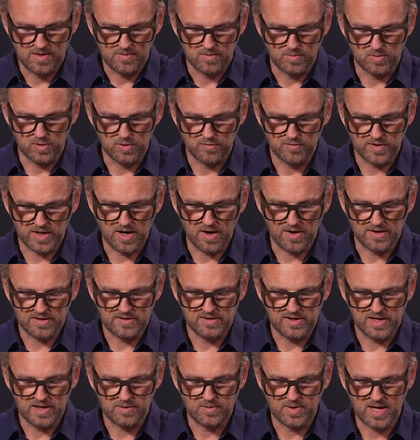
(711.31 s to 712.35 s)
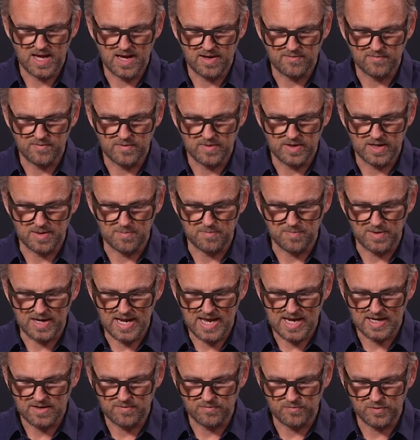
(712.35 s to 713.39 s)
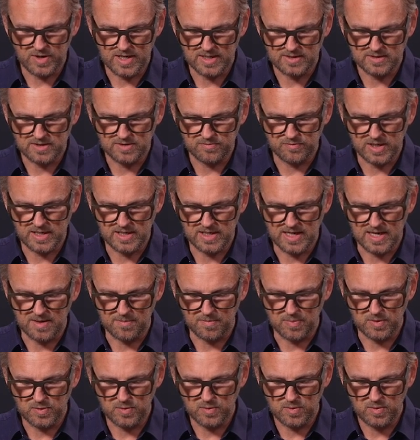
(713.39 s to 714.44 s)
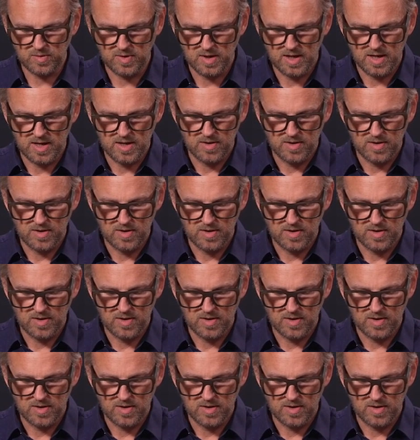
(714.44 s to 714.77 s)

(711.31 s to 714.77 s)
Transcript: Moving on here, we have uh, black, red, green, and blue.